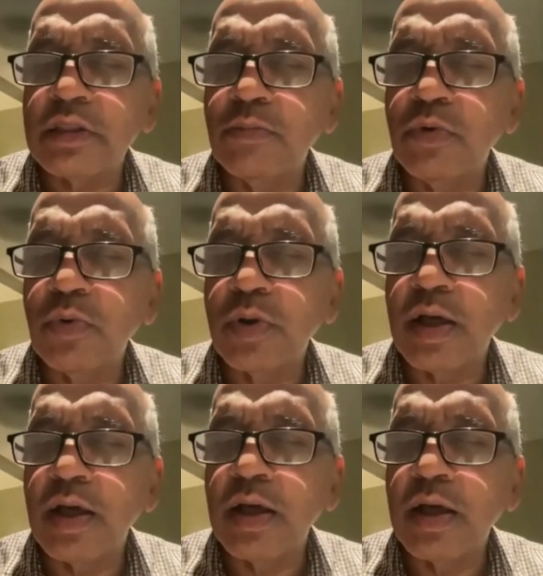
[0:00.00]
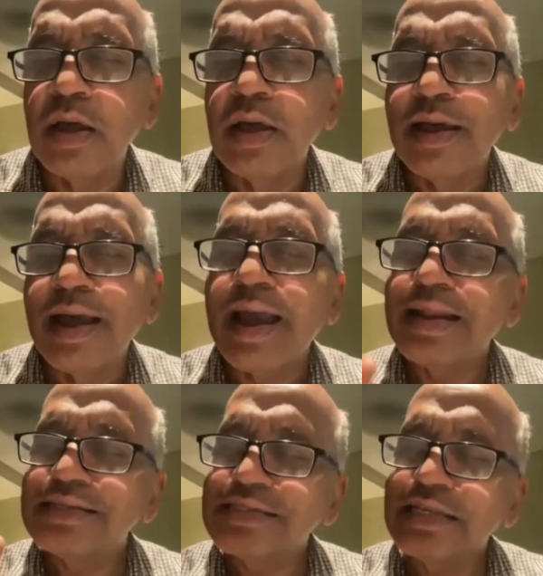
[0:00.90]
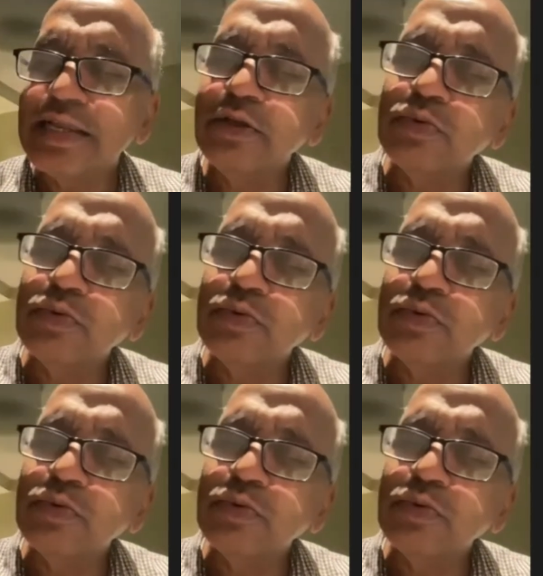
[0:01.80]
tamoguna and still you